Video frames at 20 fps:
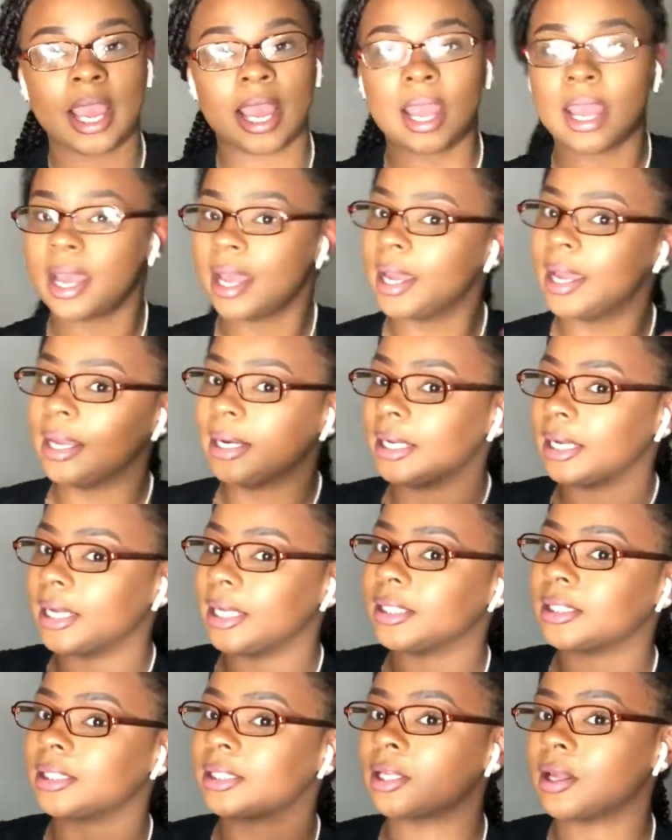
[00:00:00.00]
and
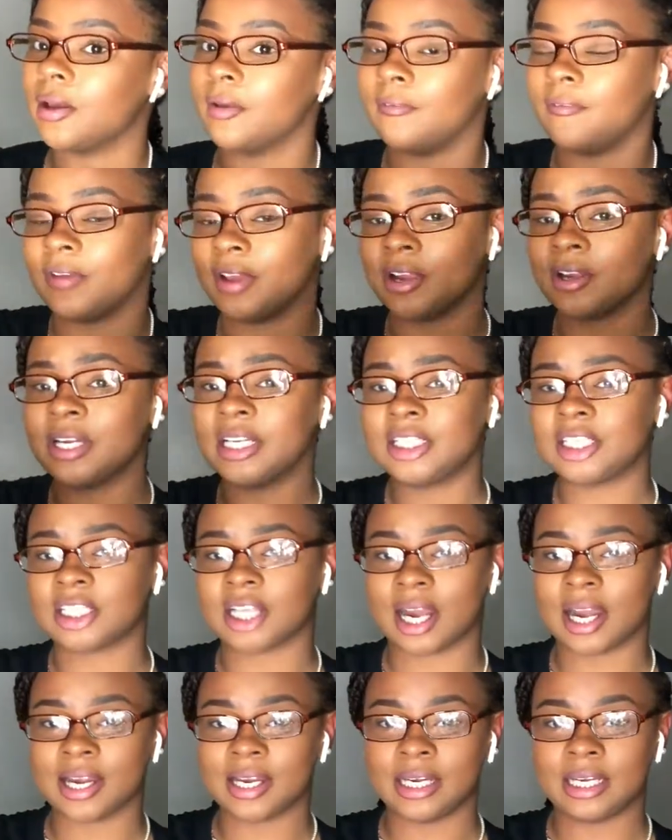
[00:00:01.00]
it's very
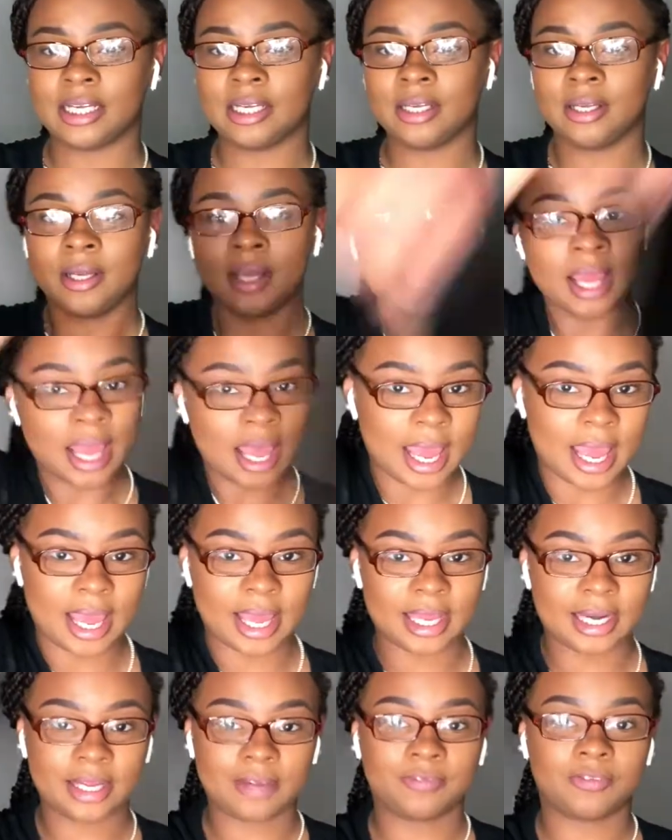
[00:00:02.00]
shiny.
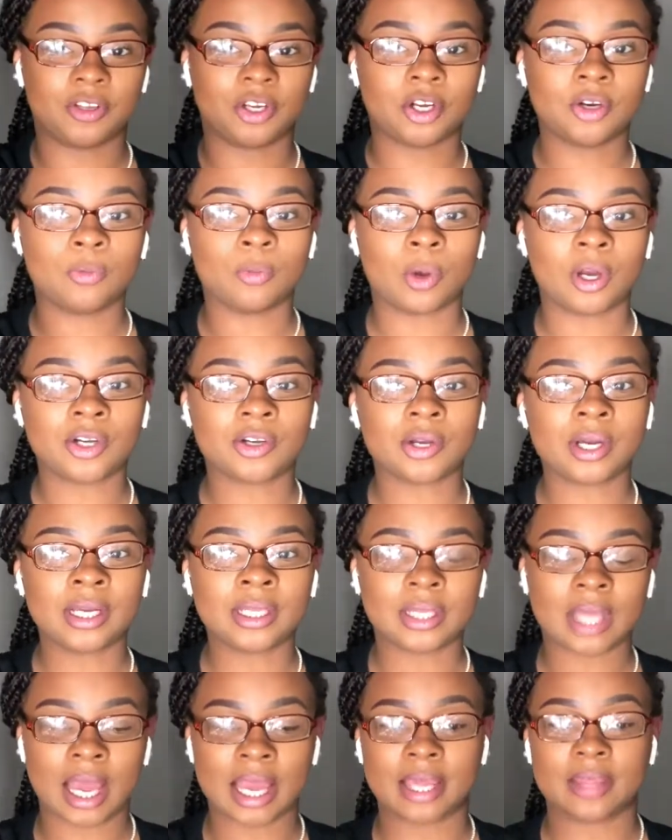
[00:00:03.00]
And if you're wondering
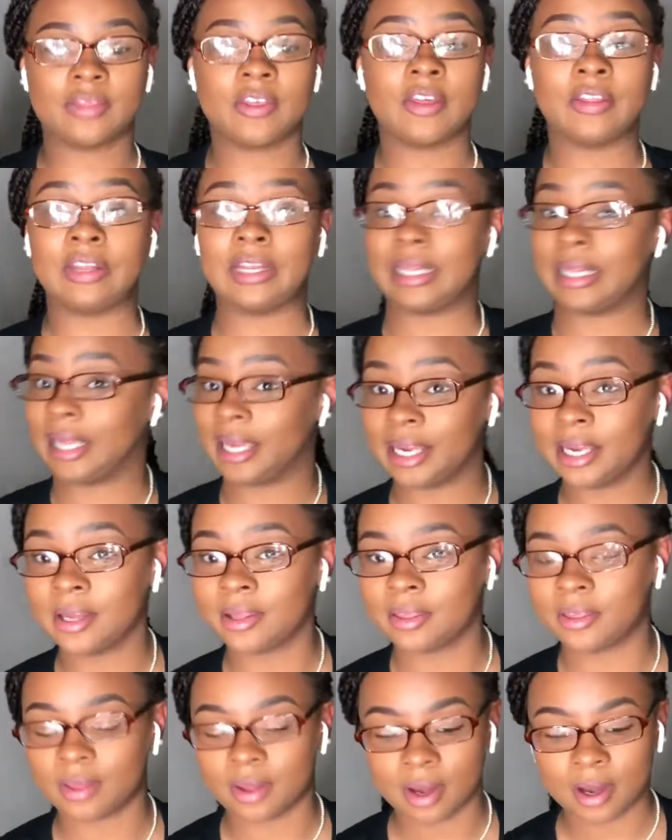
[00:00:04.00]
like the length
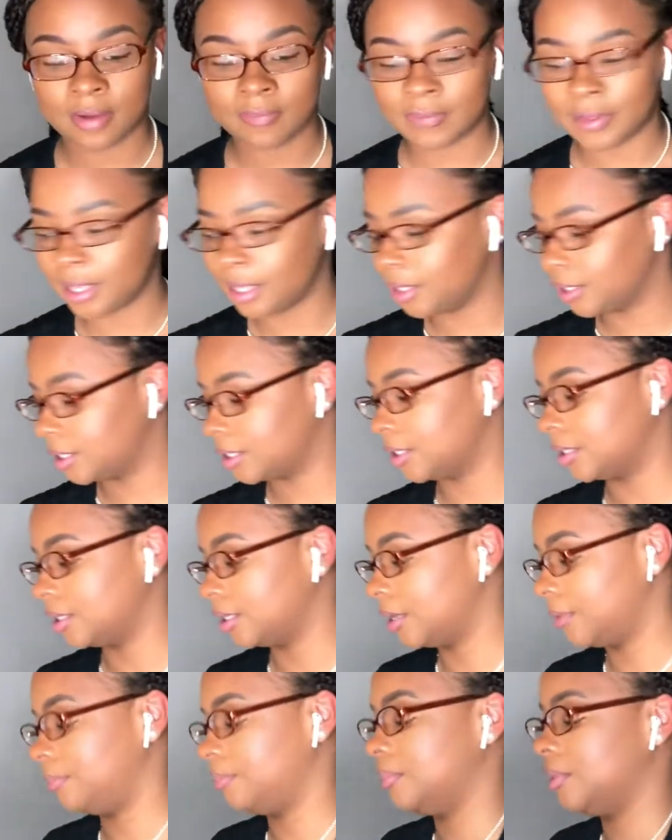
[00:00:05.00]
of it,
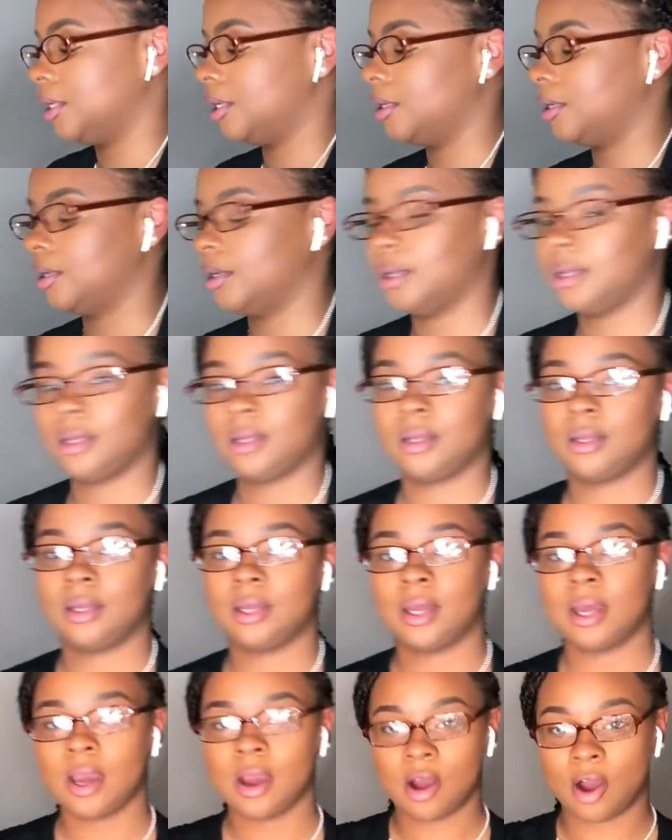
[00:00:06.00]
let me,
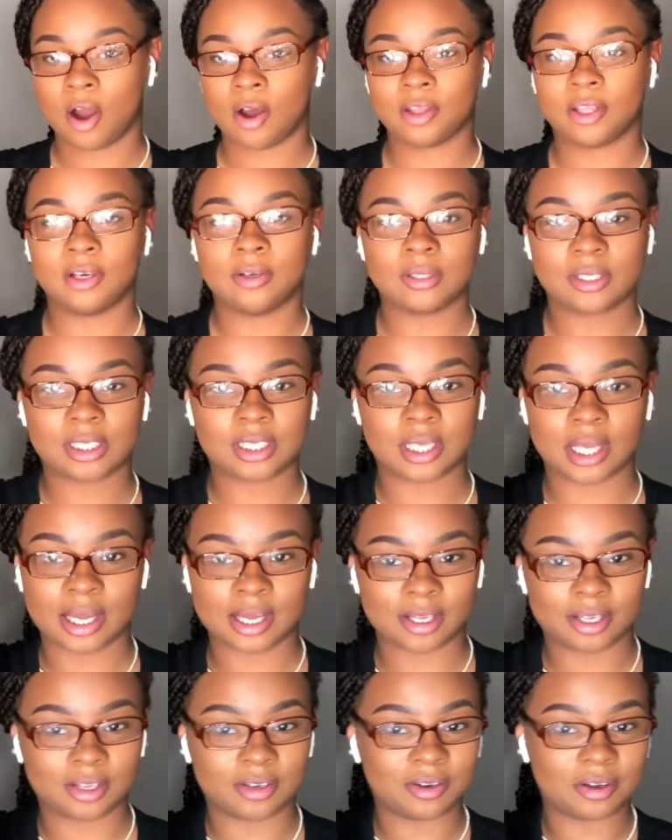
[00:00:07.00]
although it's like,
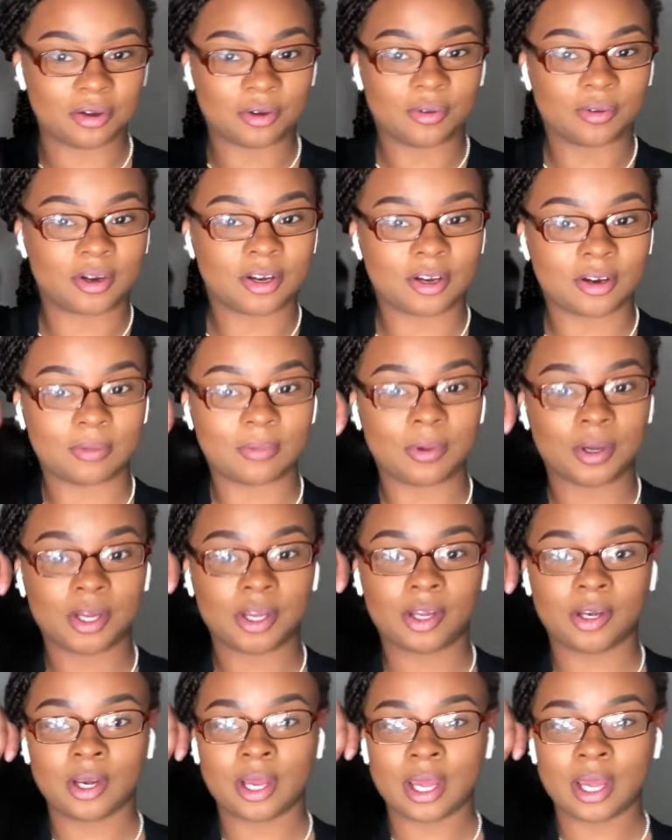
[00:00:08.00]
you know, girl, but